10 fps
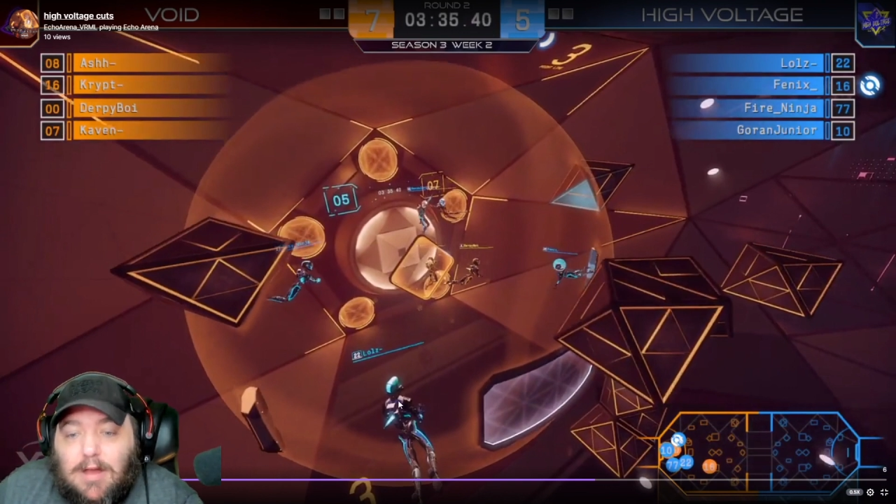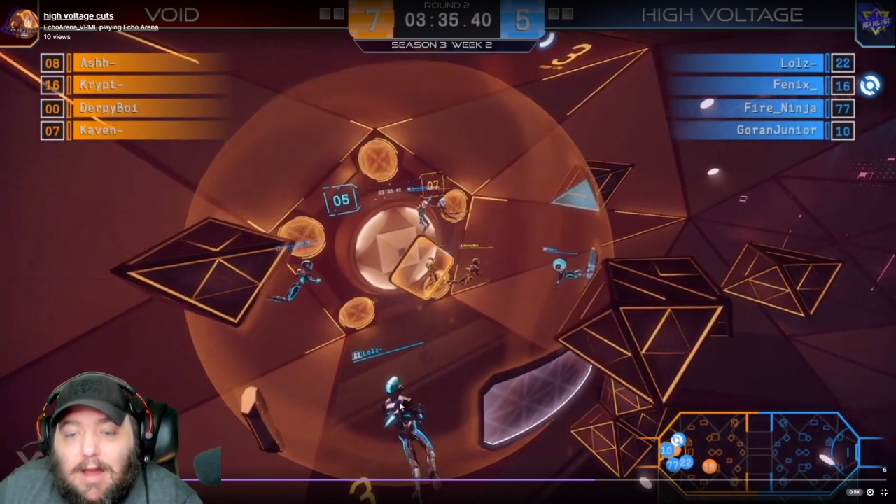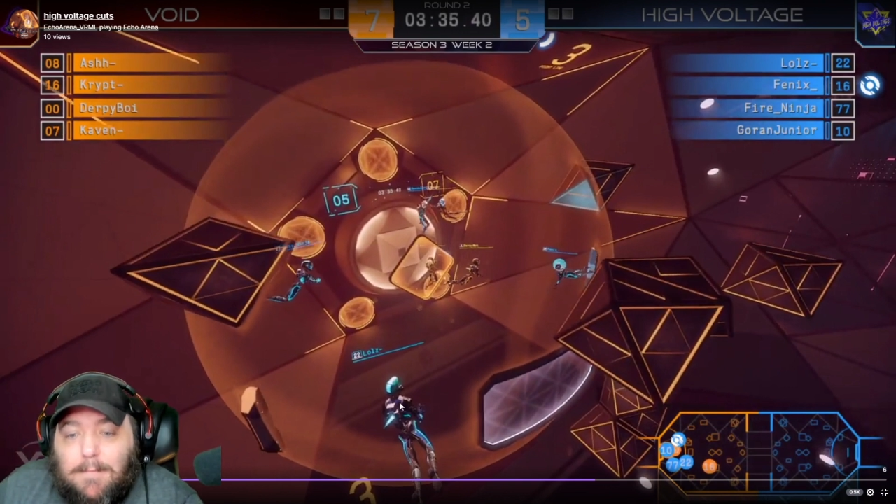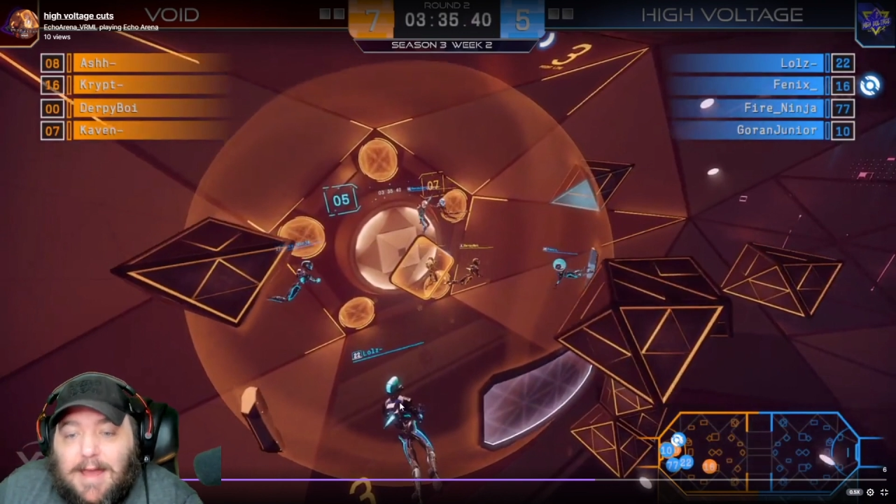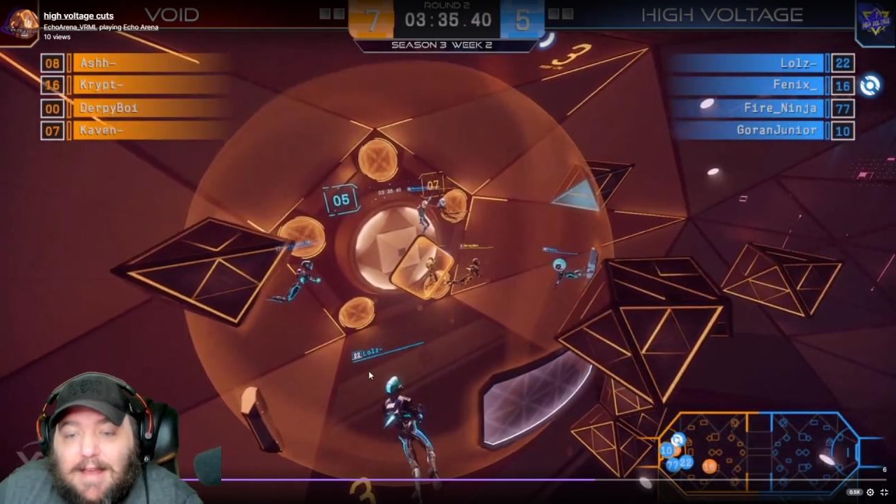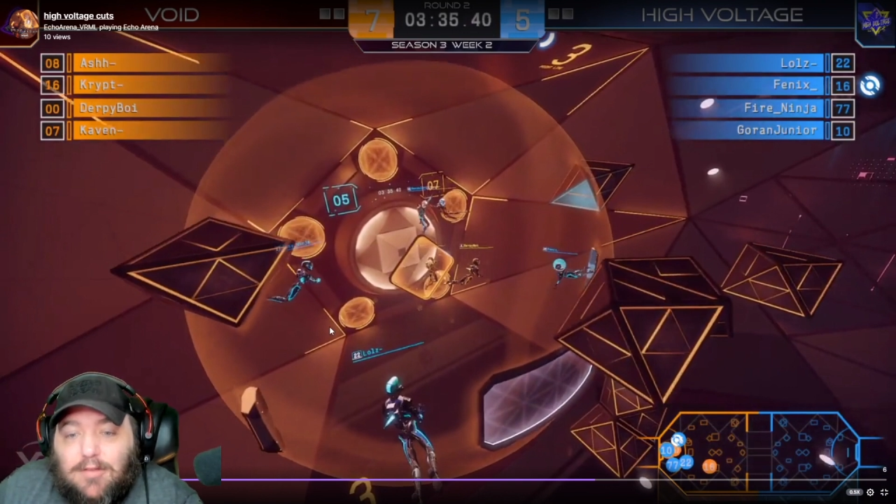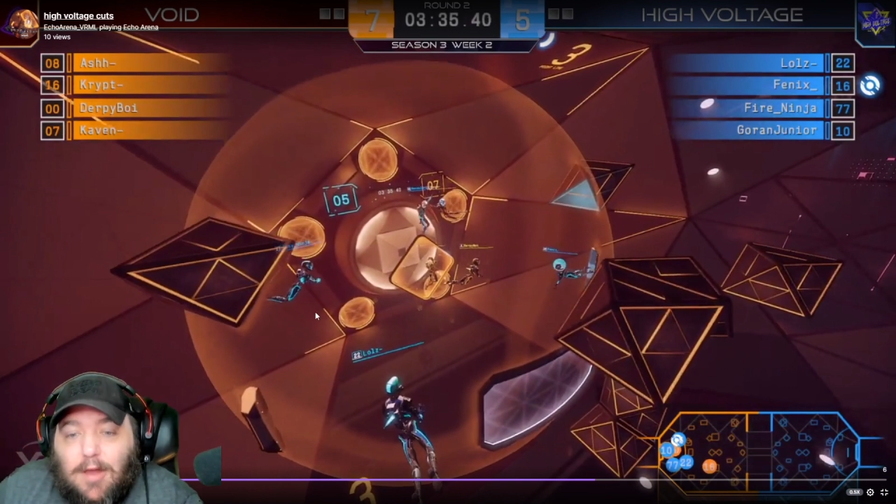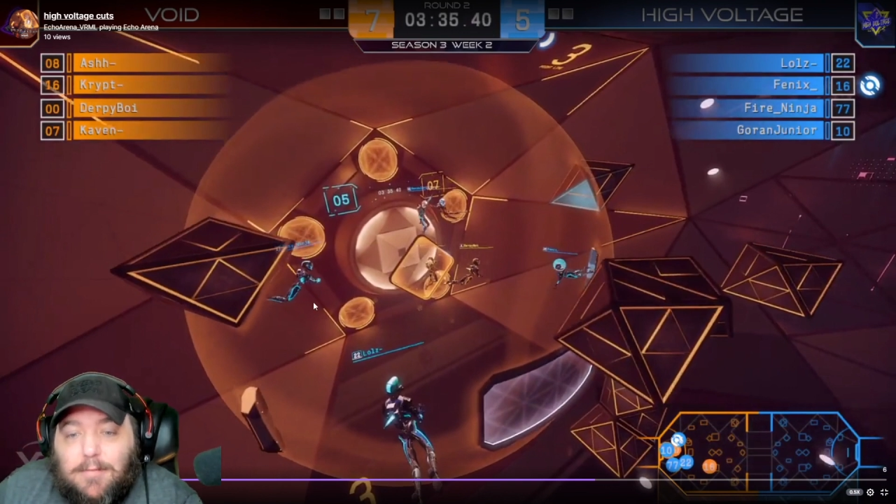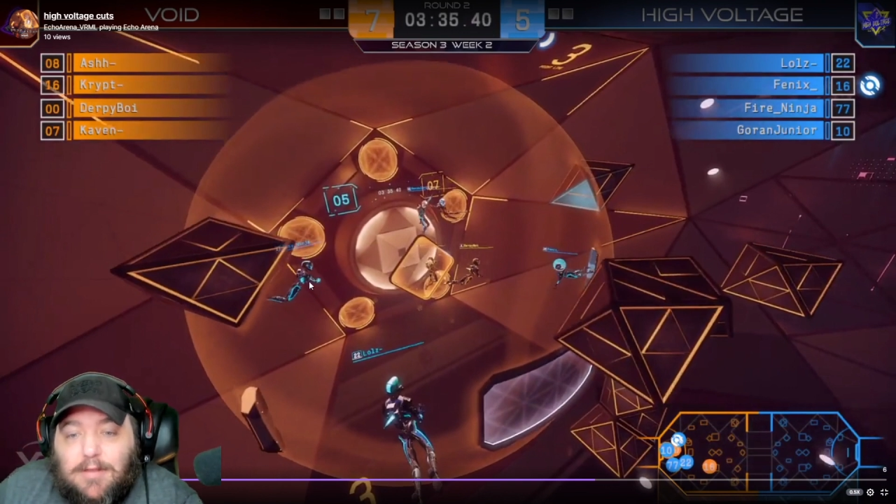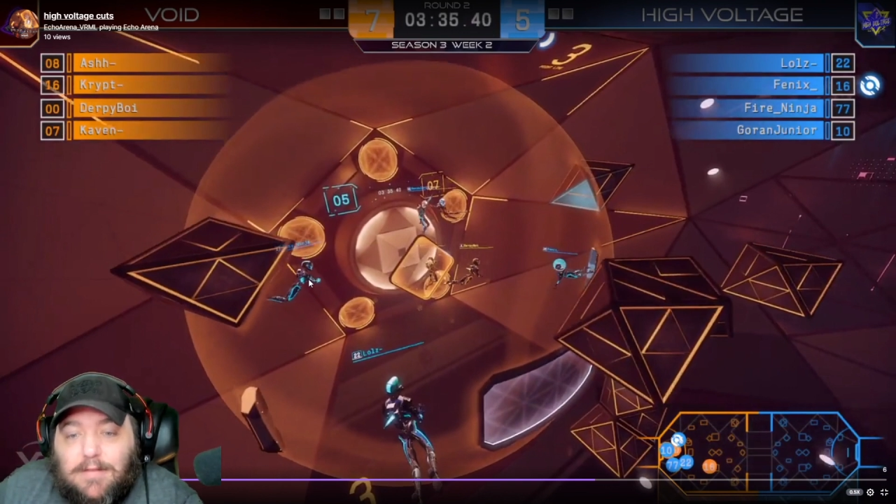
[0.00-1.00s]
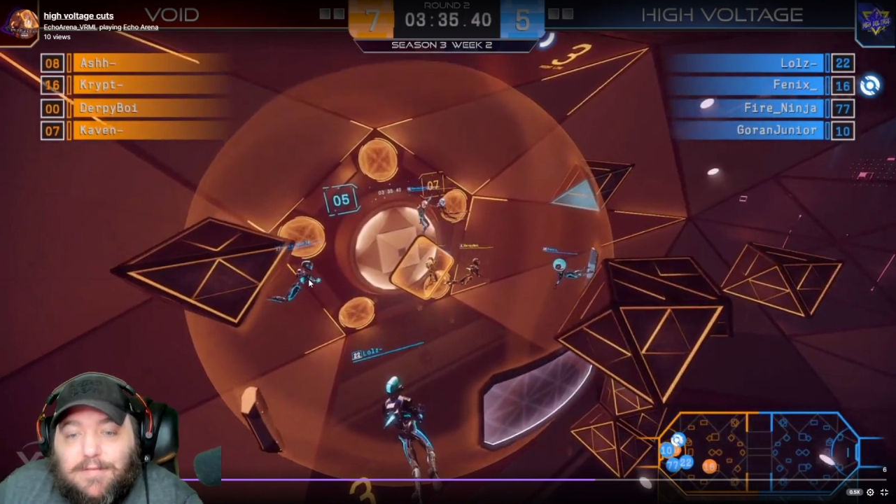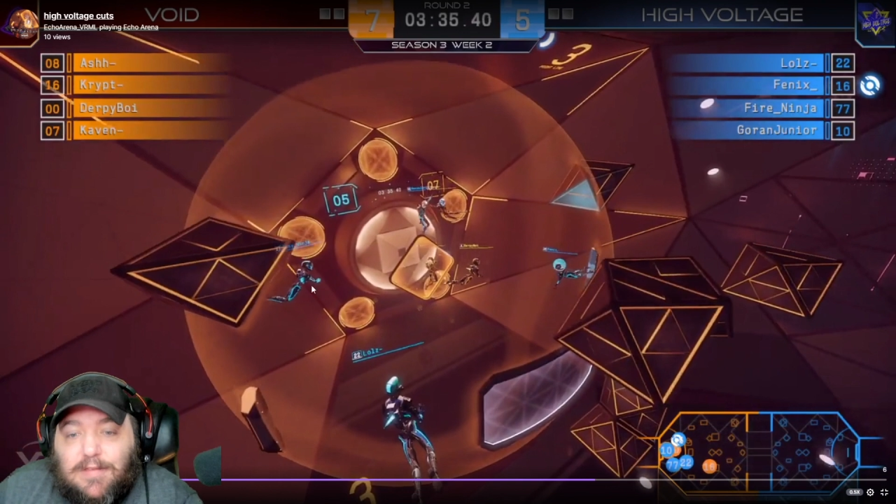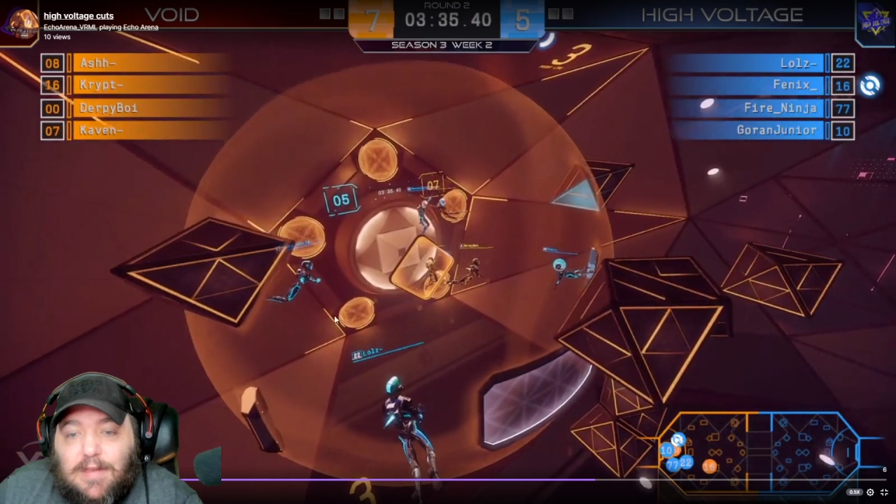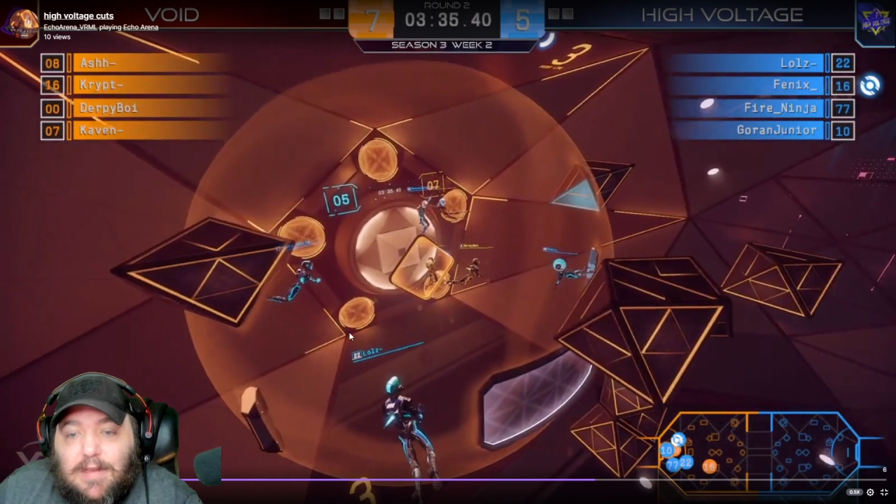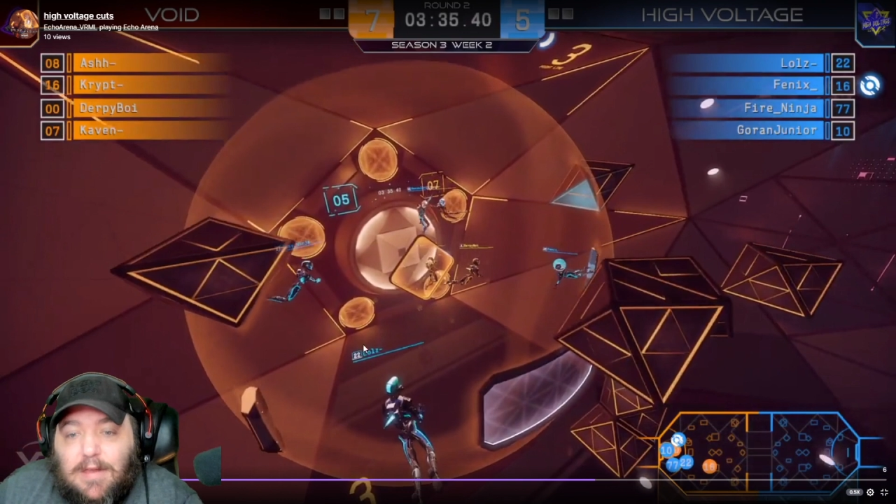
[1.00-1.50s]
cut pass options